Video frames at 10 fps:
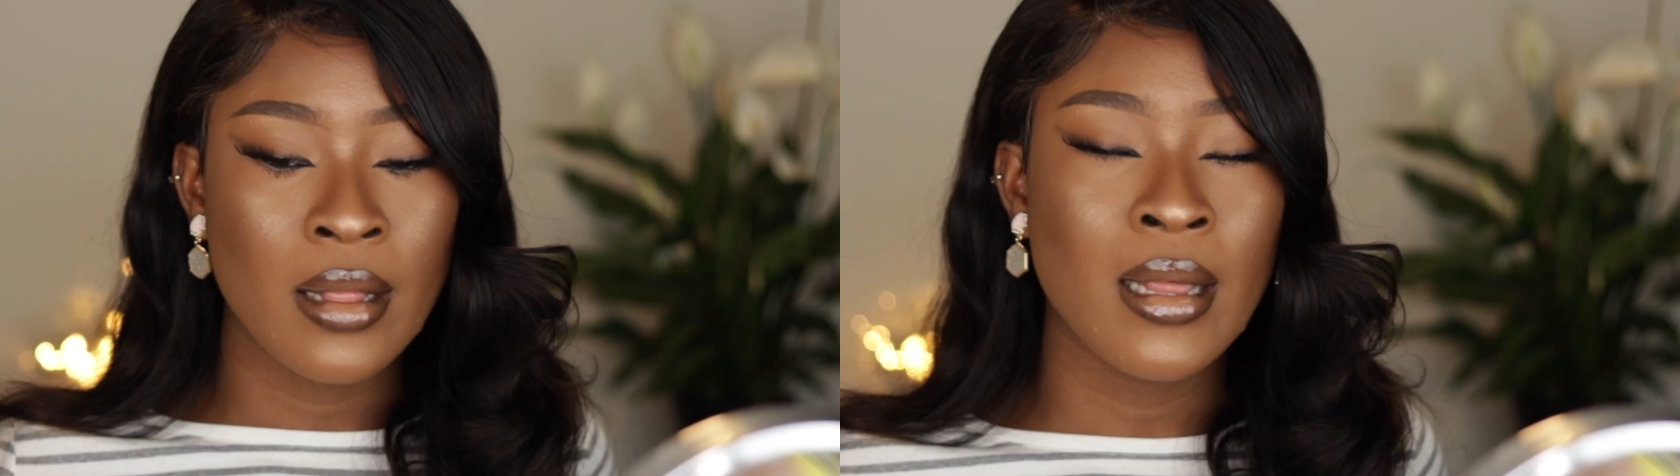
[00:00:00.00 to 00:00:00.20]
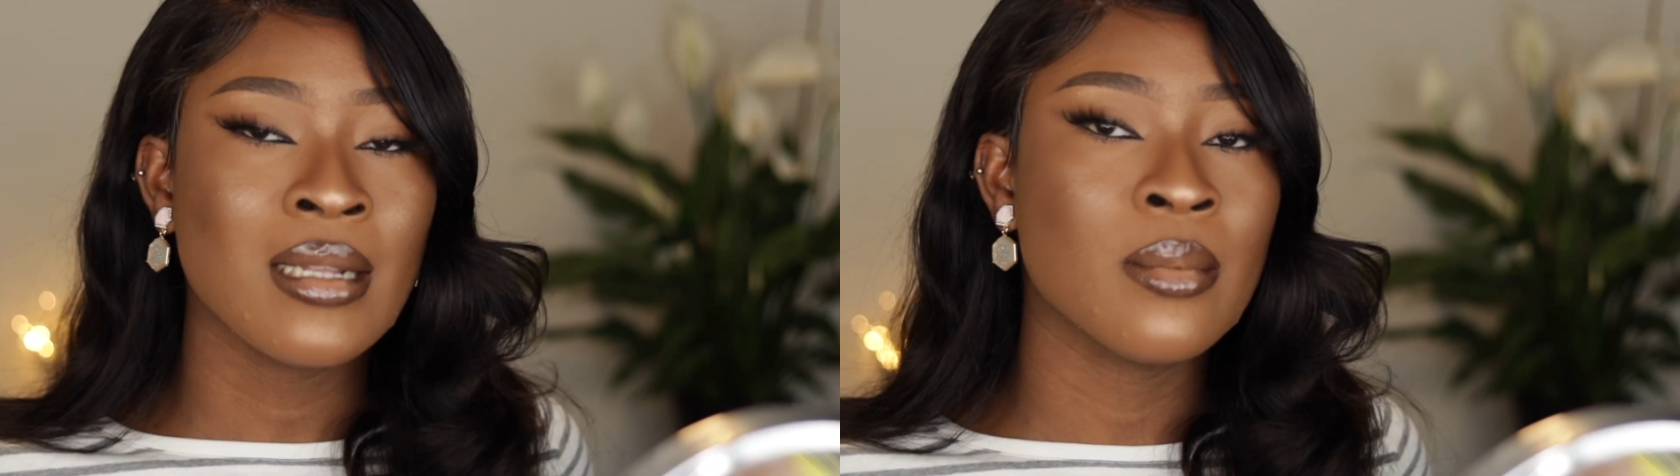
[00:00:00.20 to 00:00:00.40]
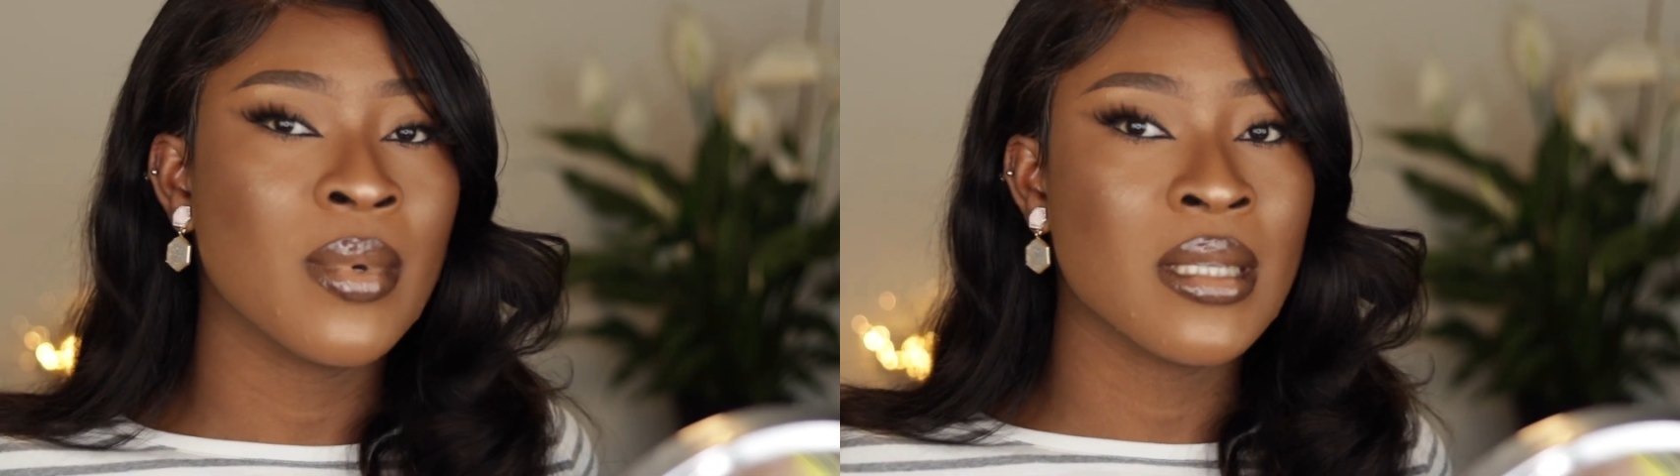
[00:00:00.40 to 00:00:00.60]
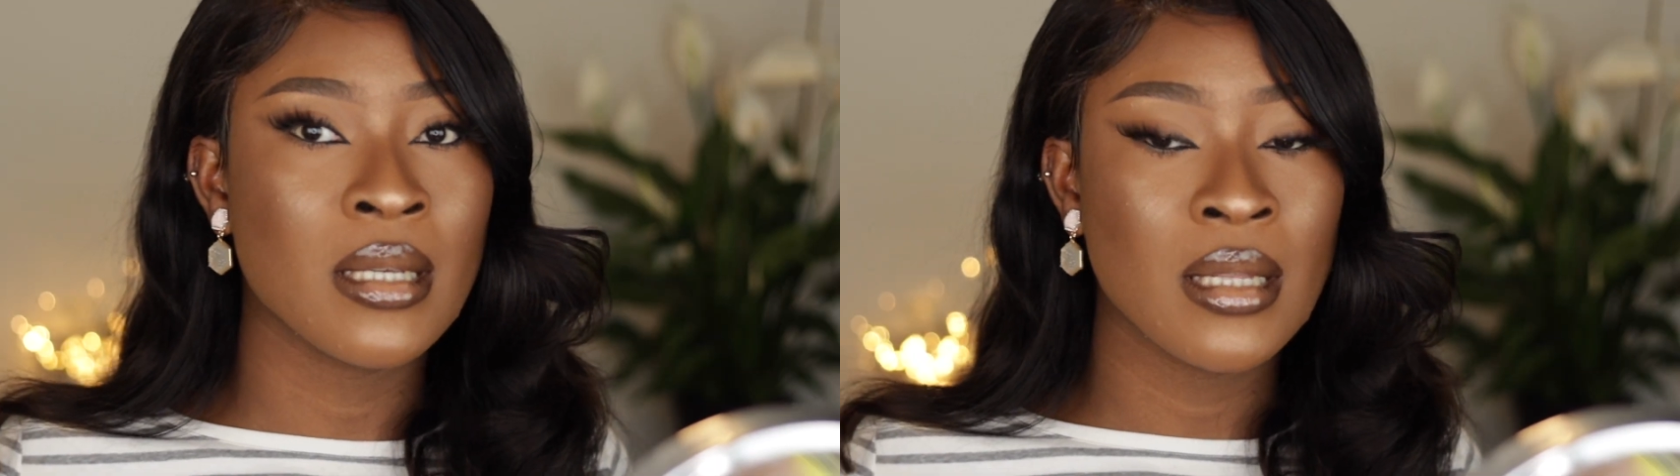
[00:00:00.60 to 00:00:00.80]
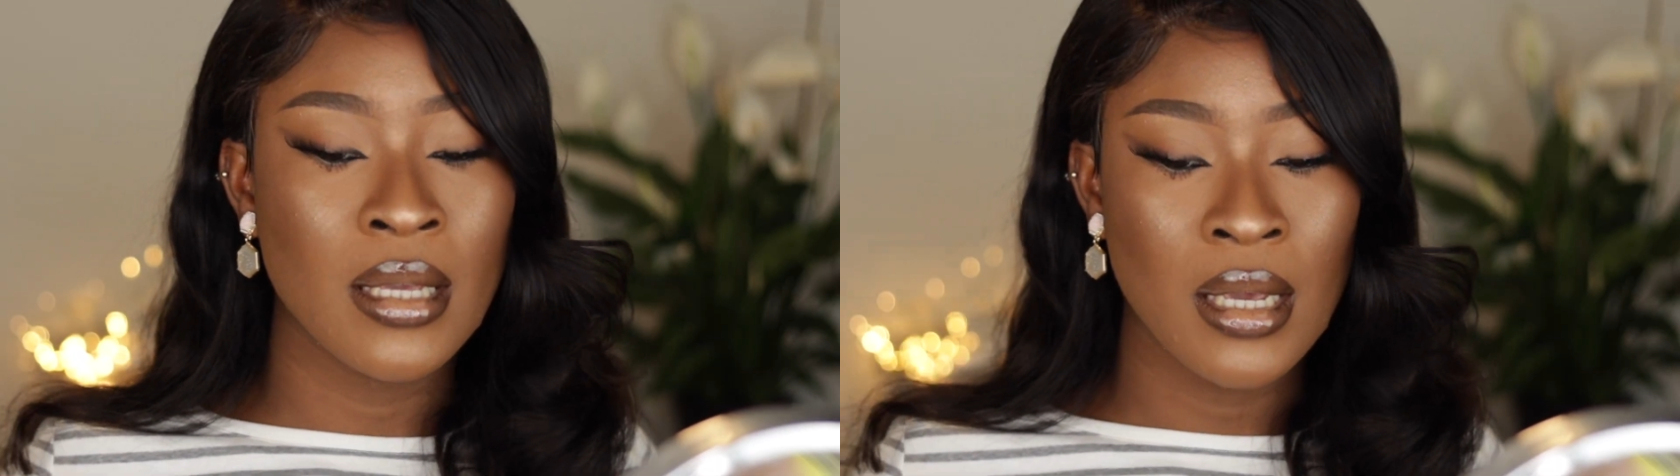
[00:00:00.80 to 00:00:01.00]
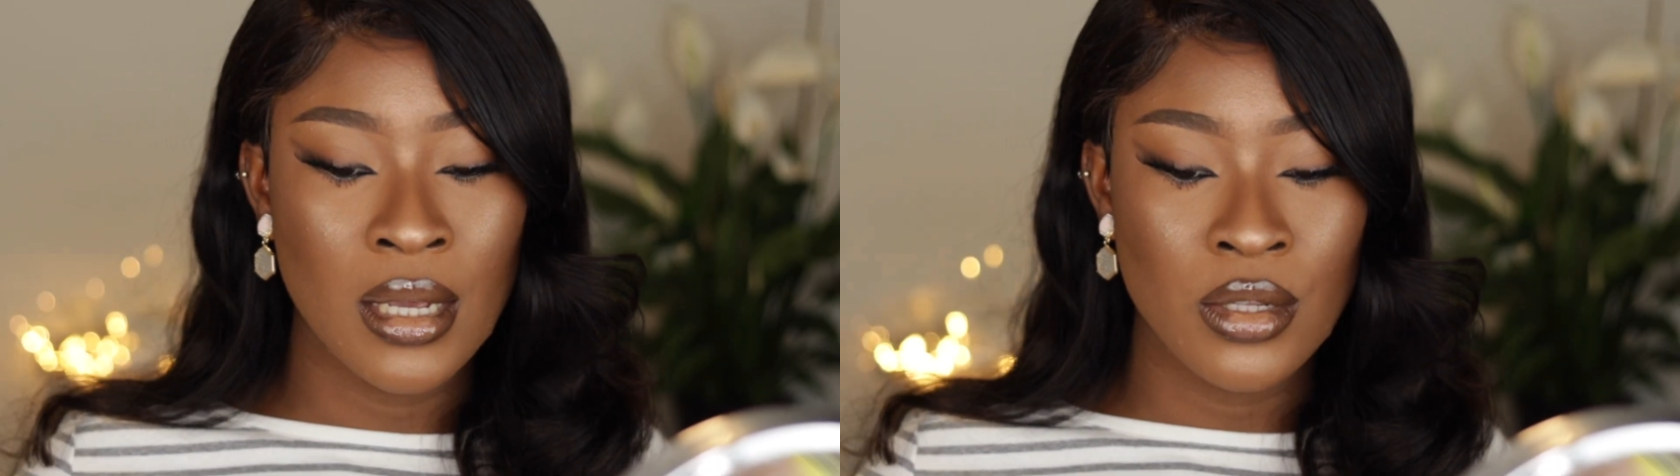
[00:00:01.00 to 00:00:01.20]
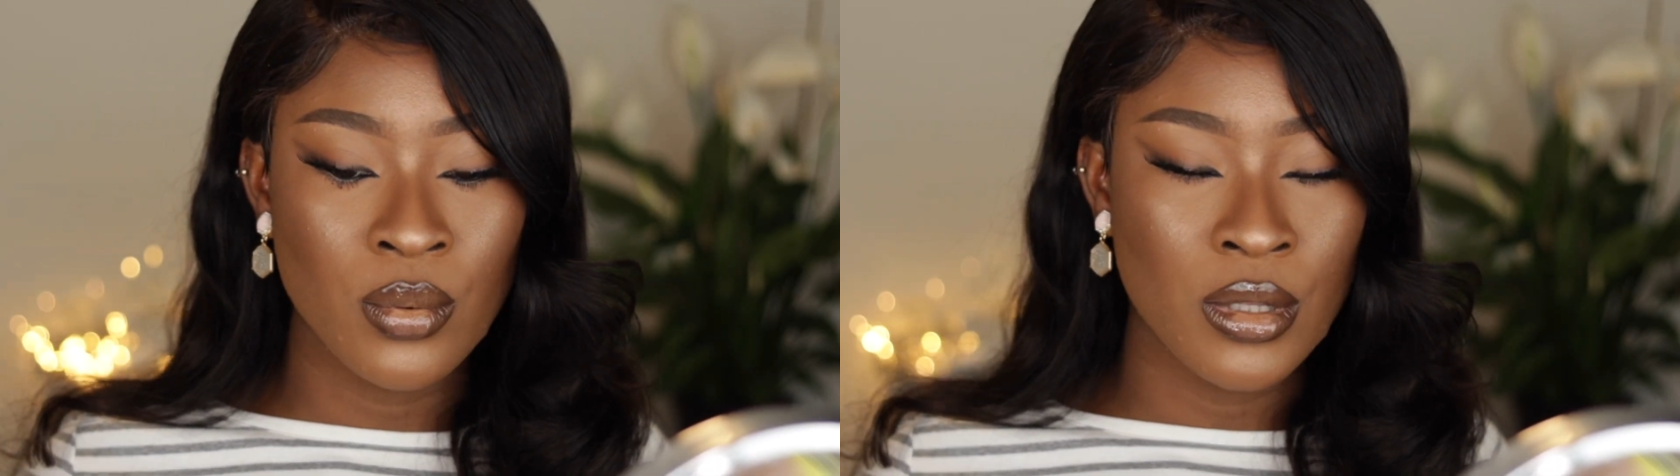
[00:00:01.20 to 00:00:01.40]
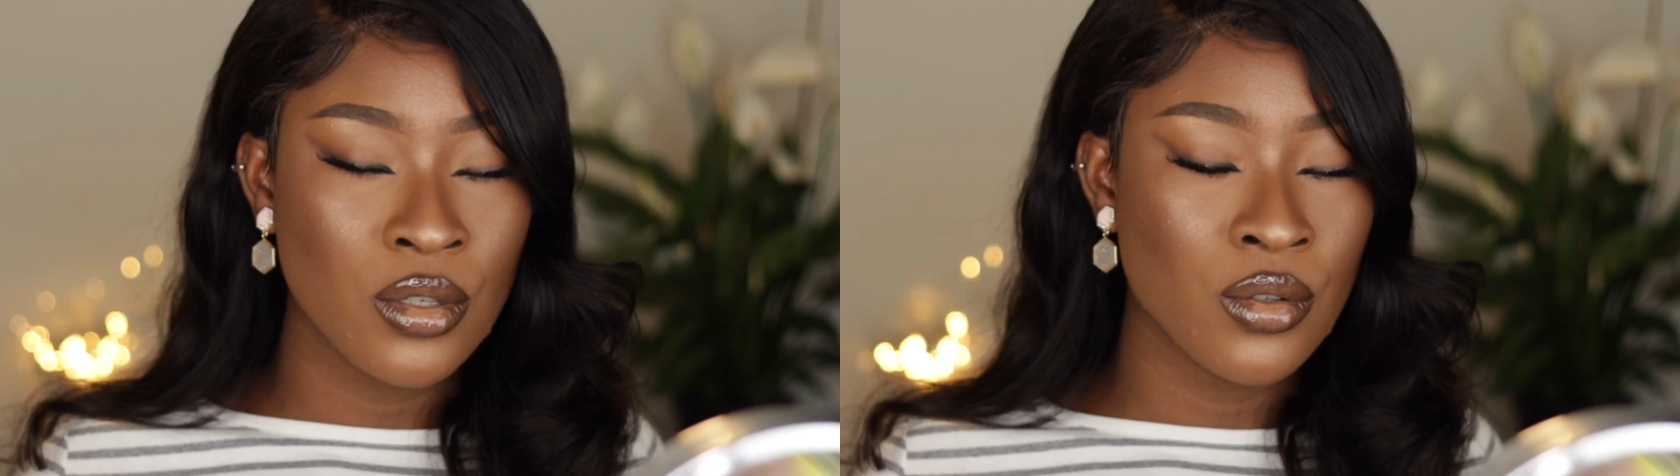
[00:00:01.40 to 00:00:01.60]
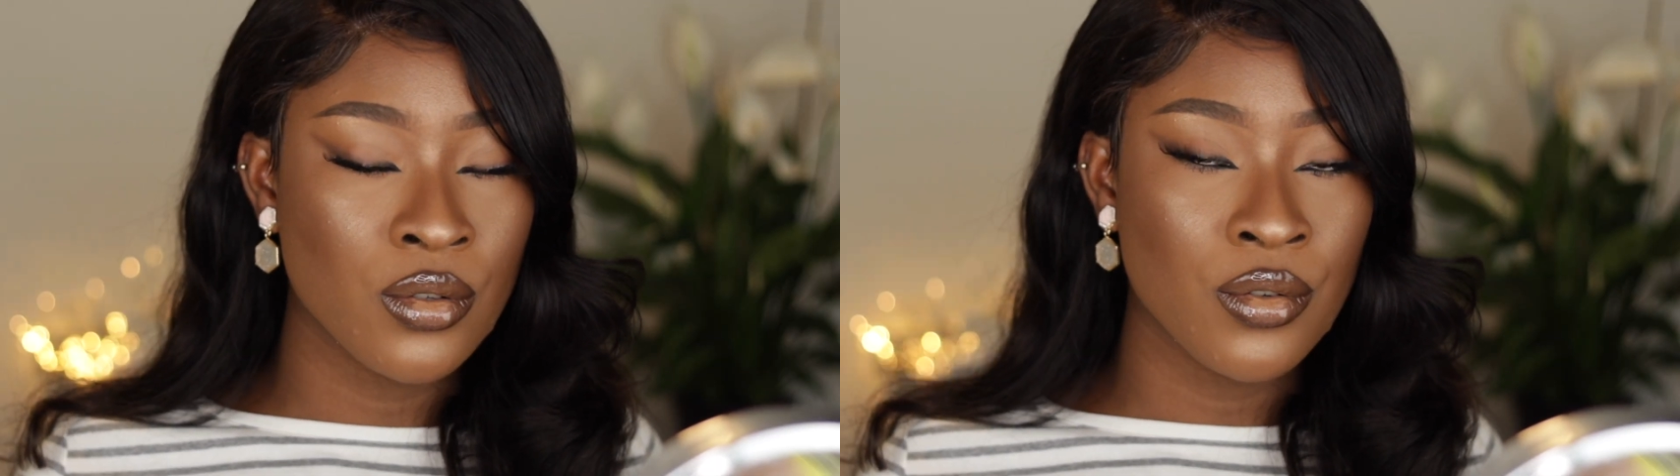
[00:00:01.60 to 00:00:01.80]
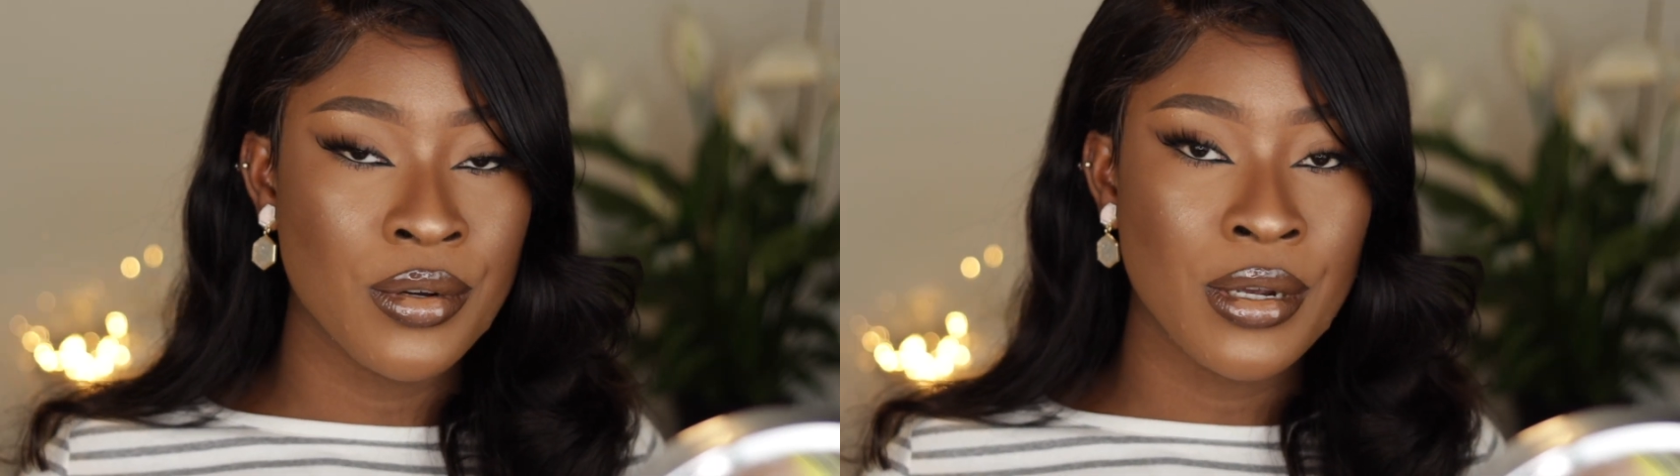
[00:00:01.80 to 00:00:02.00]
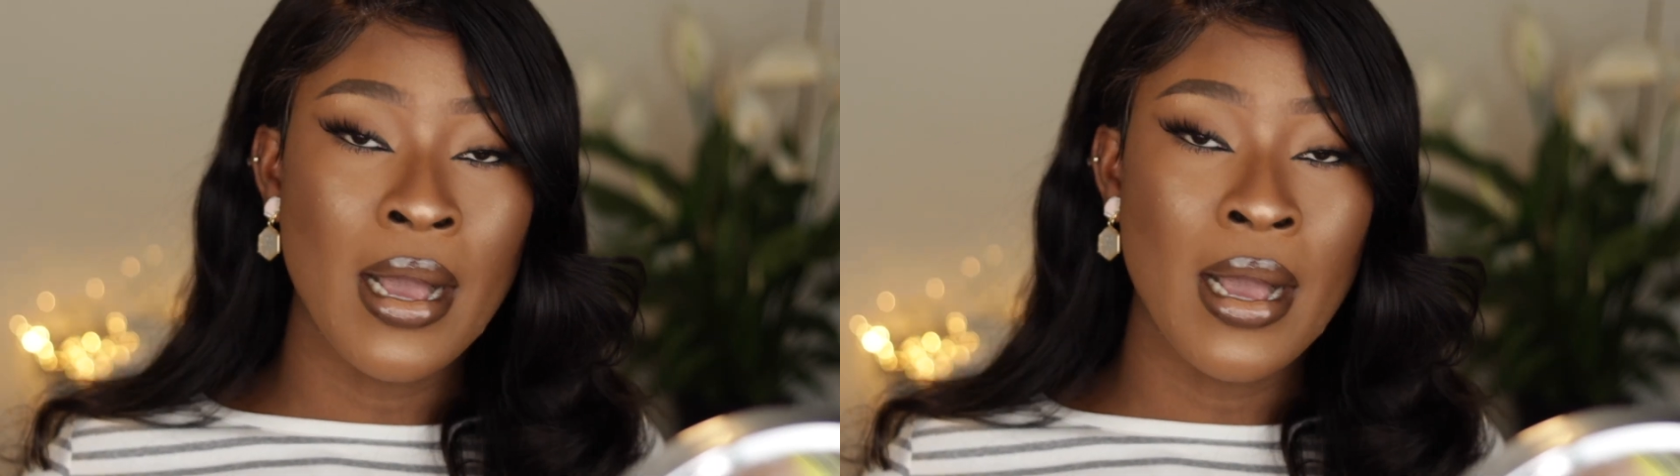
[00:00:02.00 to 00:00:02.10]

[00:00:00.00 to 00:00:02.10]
That's basically it with this tutorial.